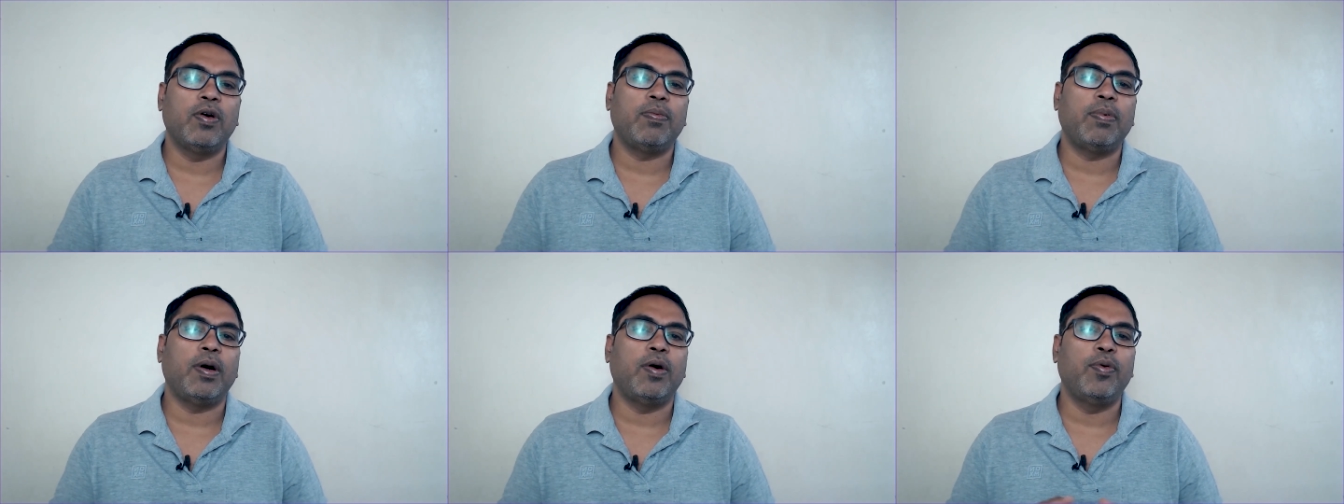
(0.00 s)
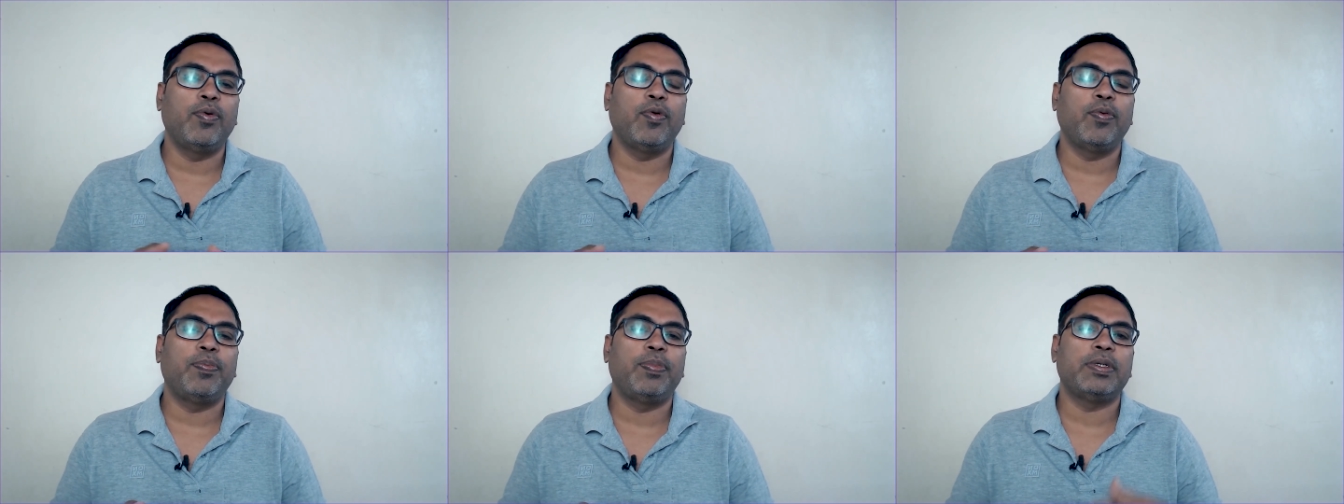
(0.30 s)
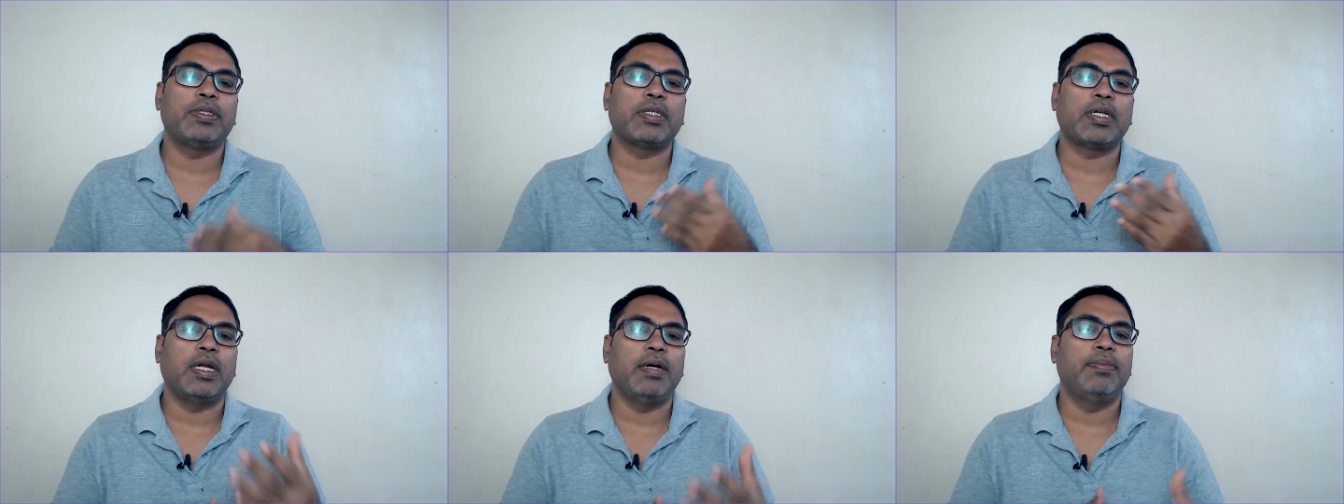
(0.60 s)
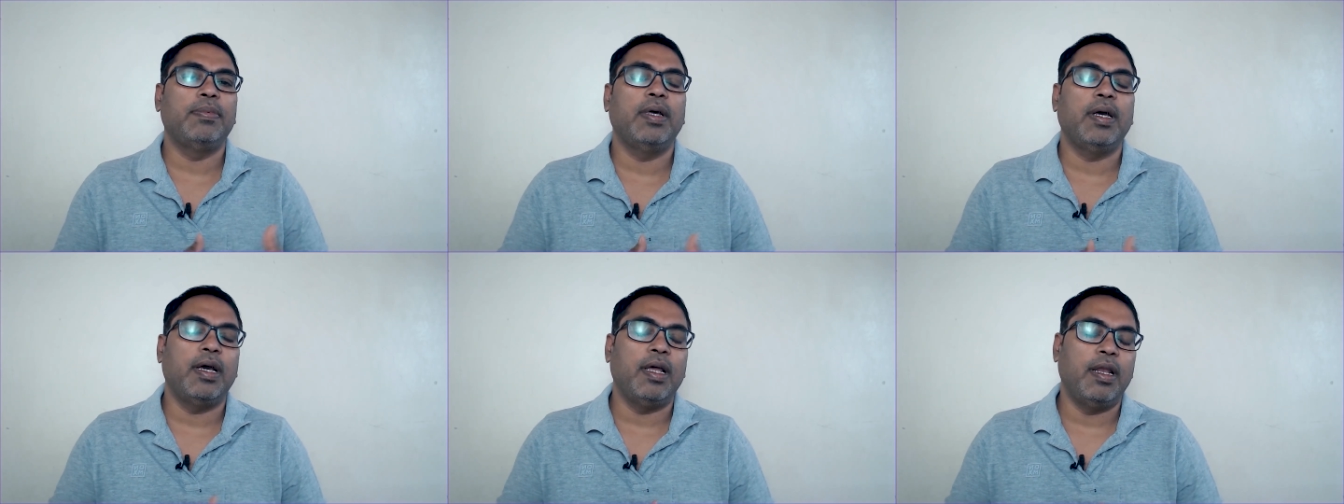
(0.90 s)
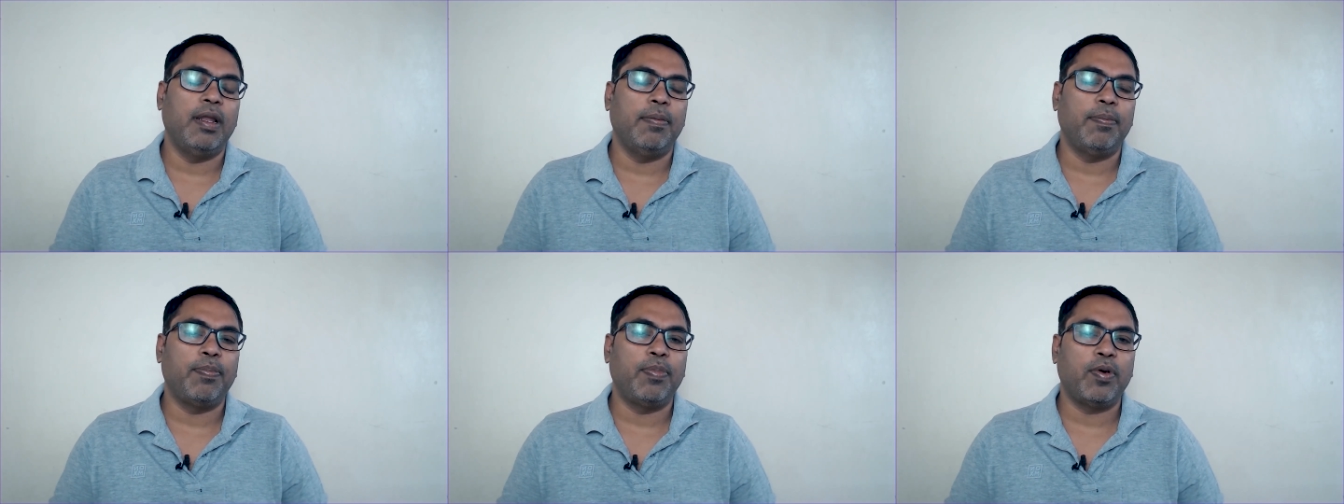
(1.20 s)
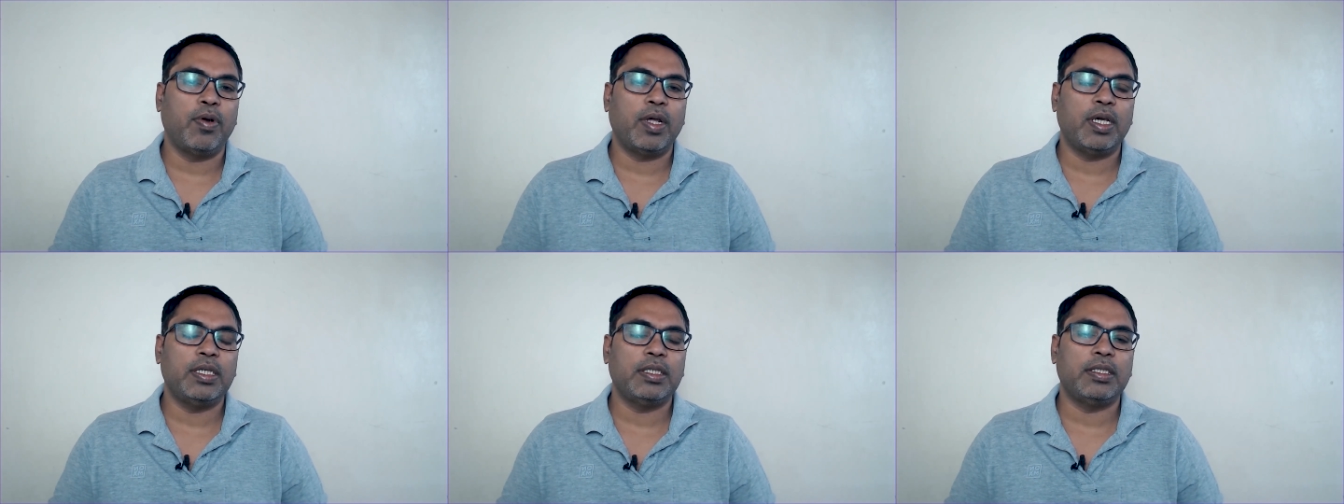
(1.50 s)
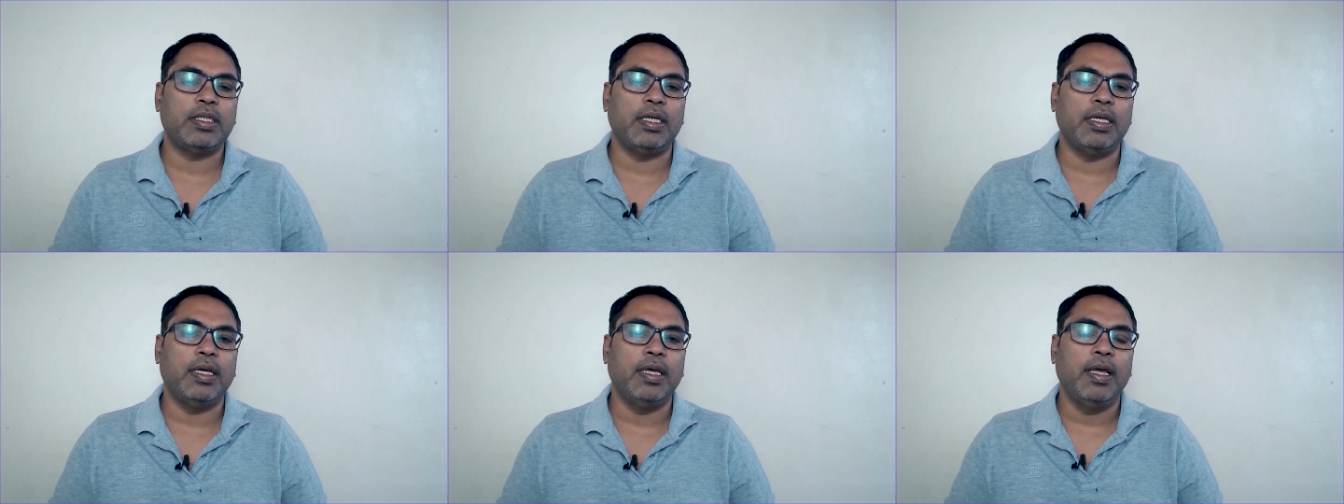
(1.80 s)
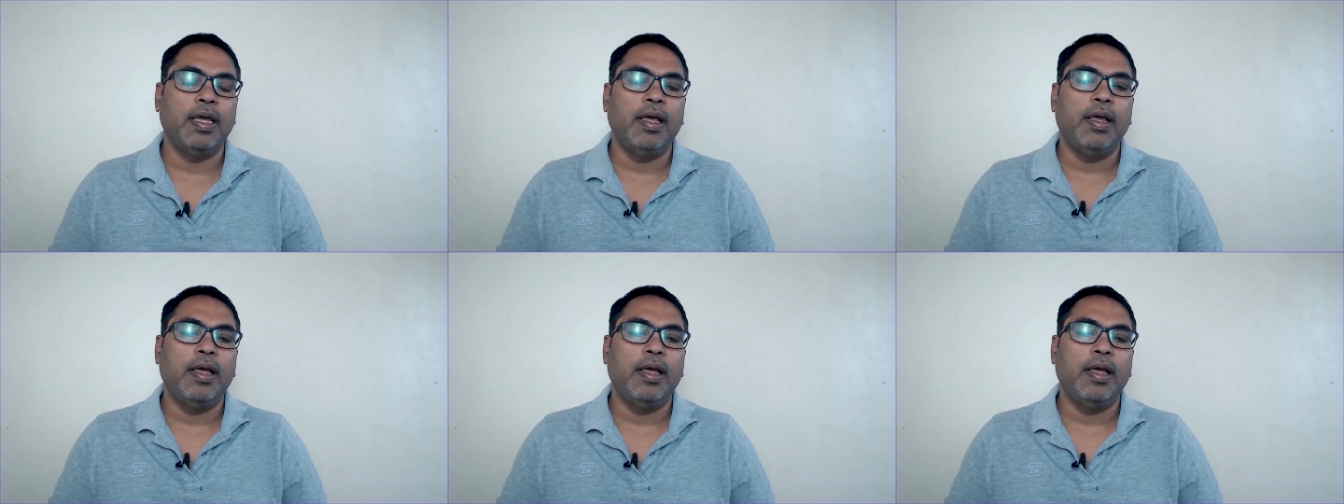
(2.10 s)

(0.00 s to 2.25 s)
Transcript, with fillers: of how to prescribe the LM potency.